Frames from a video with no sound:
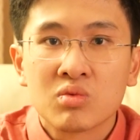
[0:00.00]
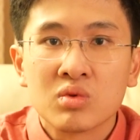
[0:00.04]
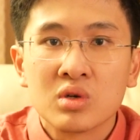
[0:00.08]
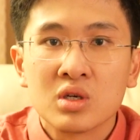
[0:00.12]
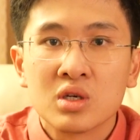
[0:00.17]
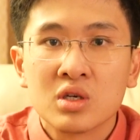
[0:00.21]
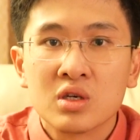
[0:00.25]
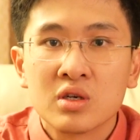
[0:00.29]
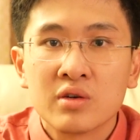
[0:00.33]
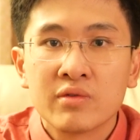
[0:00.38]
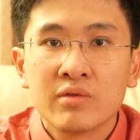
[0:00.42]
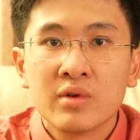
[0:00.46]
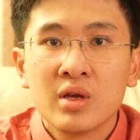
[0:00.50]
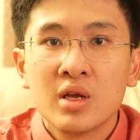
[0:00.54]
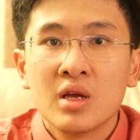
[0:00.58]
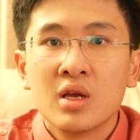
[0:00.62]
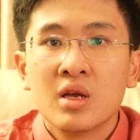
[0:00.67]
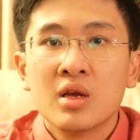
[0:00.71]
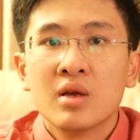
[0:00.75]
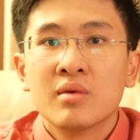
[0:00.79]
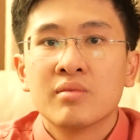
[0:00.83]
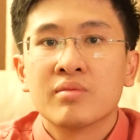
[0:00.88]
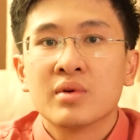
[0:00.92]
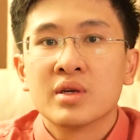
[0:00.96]
with
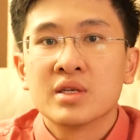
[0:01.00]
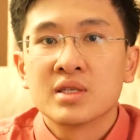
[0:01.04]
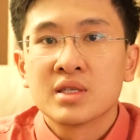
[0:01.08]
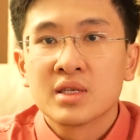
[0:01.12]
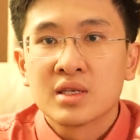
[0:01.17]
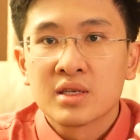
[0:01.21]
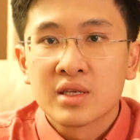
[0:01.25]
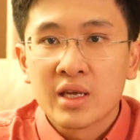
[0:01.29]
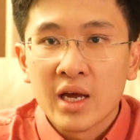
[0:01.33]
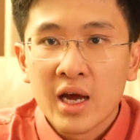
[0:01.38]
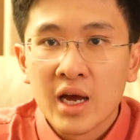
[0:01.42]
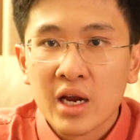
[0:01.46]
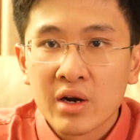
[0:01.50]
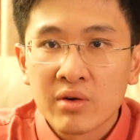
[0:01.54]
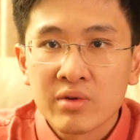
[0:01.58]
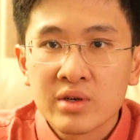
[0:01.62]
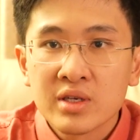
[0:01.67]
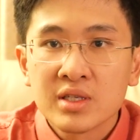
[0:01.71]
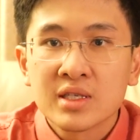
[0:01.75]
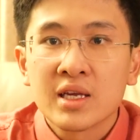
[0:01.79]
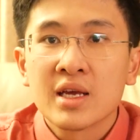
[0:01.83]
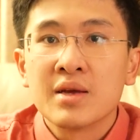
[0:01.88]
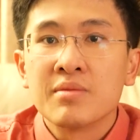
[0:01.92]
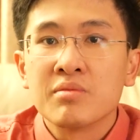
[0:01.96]
basic
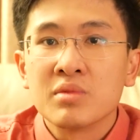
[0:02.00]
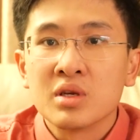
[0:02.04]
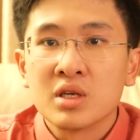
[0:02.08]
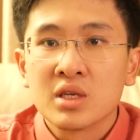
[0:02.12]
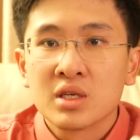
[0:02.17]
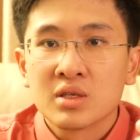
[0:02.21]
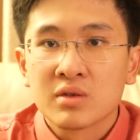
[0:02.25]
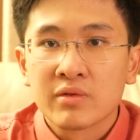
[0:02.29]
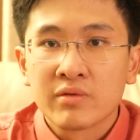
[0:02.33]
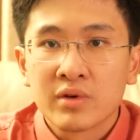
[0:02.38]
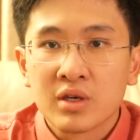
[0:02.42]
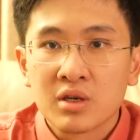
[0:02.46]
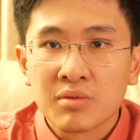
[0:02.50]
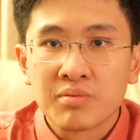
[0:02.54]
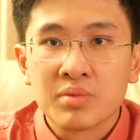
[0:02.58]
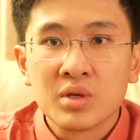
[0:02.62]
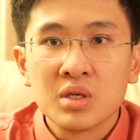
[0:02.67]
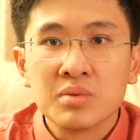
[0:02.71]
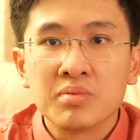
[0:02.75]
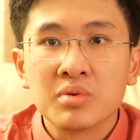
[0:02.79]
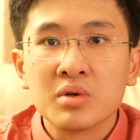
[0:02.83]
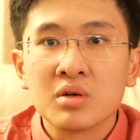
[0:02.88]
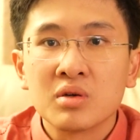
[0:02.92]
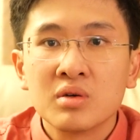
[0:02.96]
gatherings and meetings of other
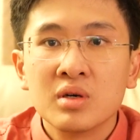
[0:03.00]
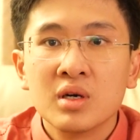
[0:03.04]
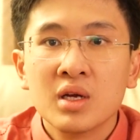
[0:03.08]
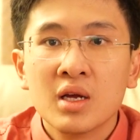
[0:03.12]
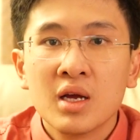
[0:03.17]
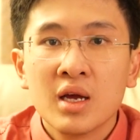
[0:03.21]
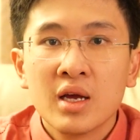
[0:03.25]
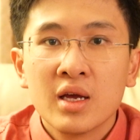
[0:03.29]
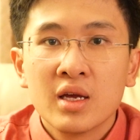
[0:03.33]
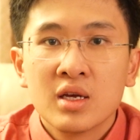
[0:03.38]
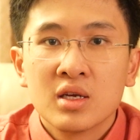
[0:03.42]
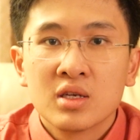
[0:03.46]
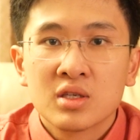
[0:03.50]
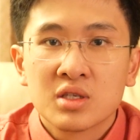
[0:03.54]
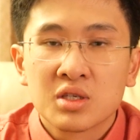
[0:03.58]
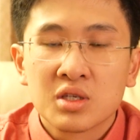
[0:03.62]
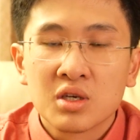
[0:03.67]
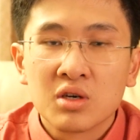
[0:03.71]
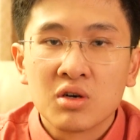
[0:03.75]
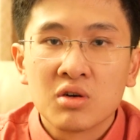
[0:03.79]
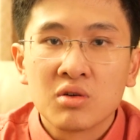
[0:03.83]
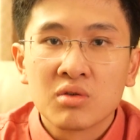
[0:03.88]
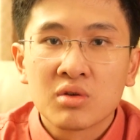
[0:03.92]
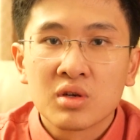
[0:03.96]
people.
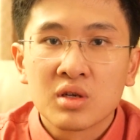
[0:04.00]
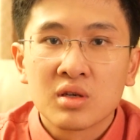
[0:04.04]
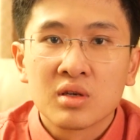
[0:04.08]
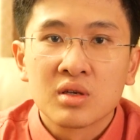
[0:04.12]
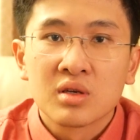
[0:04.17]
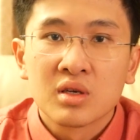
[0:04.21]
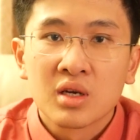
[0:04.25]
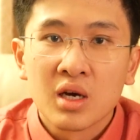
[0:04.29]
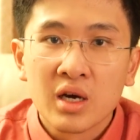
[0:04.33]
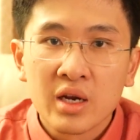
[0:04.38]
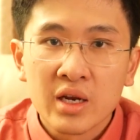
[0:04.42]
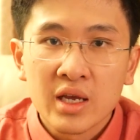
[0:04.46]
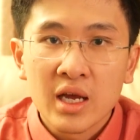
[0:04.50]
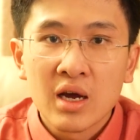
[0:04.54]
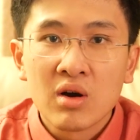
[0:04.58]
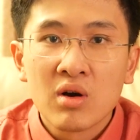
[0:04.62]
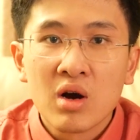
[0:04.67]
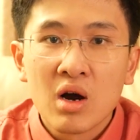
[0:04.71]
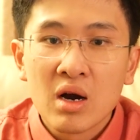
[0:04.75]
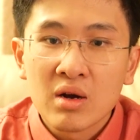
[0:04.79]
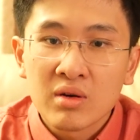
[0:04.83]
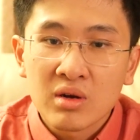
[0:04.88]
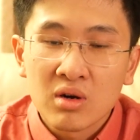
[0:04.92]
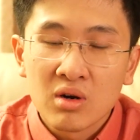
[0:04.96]
So cutting out
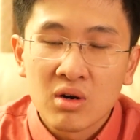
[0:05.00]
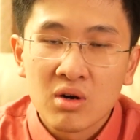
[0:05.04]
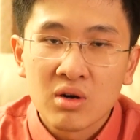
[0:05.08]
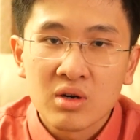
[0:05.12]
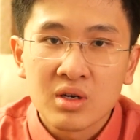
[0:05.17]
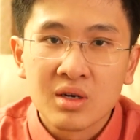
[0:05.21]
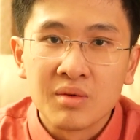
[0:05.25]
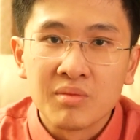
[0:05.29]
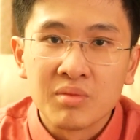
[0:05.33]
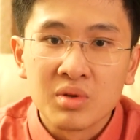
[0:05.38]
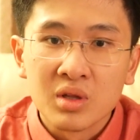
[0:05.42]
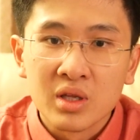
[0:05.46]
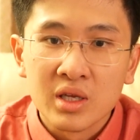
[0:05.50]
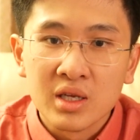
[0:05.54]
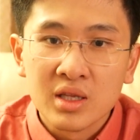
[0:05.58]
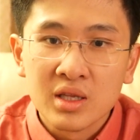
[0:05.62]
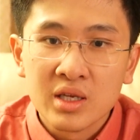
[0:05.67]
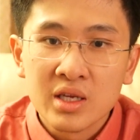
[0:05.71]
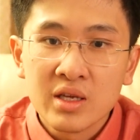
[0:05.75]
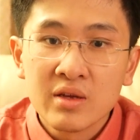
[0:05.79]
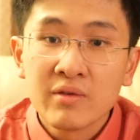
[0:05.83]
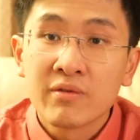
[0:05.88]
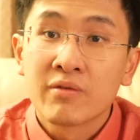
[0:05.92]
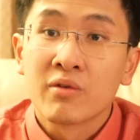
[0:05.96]
alcohol
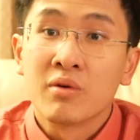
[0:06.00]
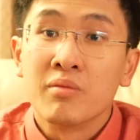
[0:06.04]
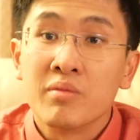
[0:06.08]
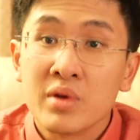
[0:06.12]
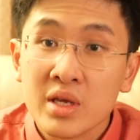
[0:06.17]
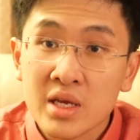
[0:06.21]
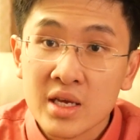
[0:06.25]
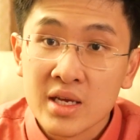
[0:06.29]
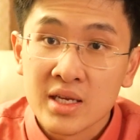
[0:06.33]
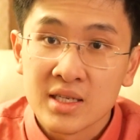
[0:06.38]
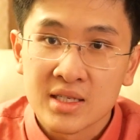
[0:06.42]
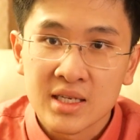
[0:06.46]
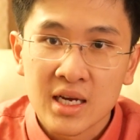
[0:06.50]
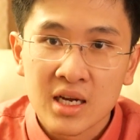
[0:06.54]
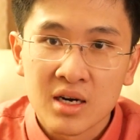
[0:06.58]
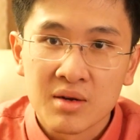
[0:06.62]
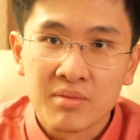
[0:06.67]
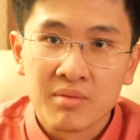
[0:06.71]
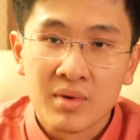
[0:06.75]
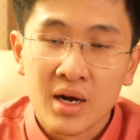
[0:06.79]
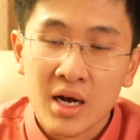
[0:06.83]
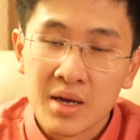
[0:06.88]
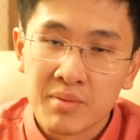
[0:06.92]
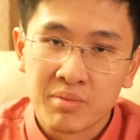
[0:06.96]
completely, for me, is out of
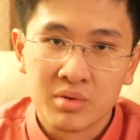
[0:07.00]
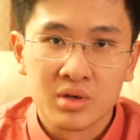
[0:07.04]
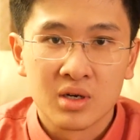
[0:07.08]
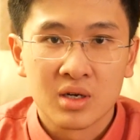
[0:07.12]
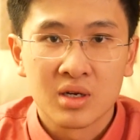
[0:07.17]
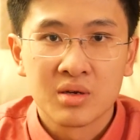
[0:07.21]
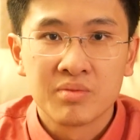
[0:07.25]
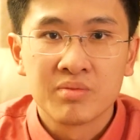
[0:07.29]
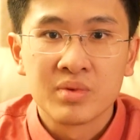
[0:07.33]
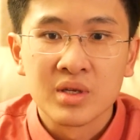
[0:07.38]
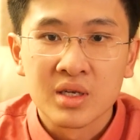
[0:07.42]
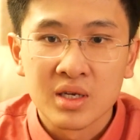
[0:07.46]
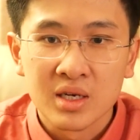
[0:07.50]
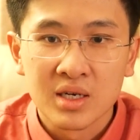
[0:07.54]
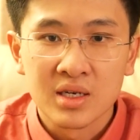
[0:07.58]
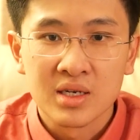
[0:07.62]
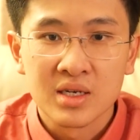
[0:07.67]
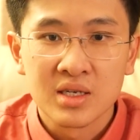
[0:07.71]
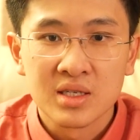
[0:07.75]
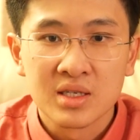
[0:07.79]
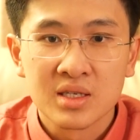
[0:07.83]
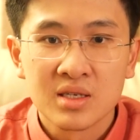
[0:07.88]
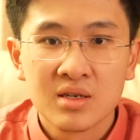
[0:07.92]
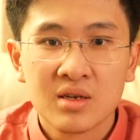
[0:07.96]
my book,
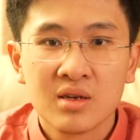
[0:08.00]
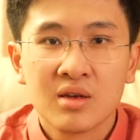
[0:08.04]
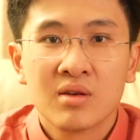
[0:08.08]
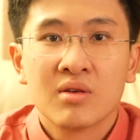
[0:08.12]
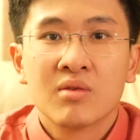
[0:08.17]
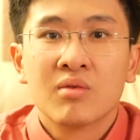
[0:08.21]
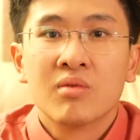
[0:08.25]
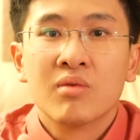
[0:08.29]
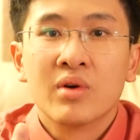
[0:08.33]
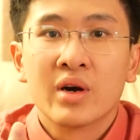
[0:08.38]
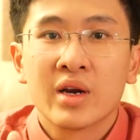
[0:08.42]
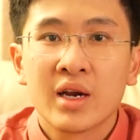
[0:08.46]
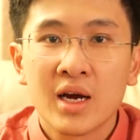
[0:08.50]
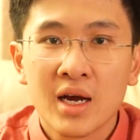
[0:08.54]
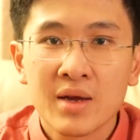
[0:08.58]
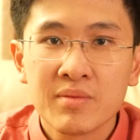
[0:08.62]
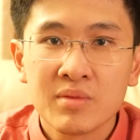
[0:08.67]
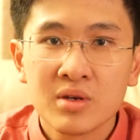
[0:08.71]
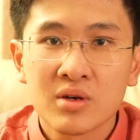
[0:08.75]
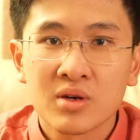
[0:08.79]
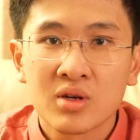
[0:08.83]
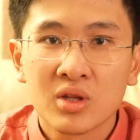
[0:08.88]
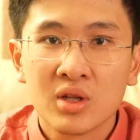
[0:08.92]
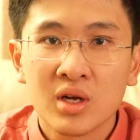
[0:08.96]
because when I
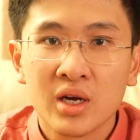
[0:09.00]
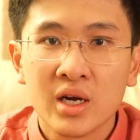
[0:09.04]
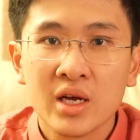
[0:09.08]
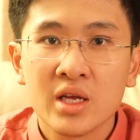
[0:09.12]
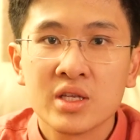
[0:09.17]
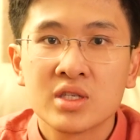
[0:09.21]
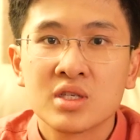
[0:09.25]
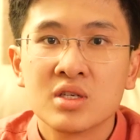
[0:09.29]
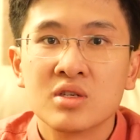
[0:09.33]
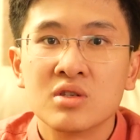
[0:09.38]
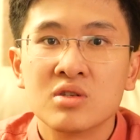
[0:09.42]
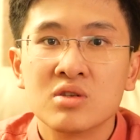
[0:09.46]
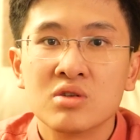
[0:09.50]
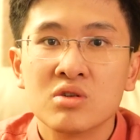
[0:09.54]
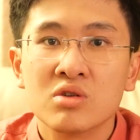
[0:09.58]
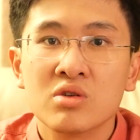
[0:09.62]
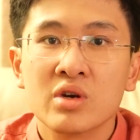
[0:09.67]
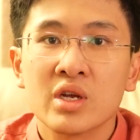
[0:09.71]
meet a client to do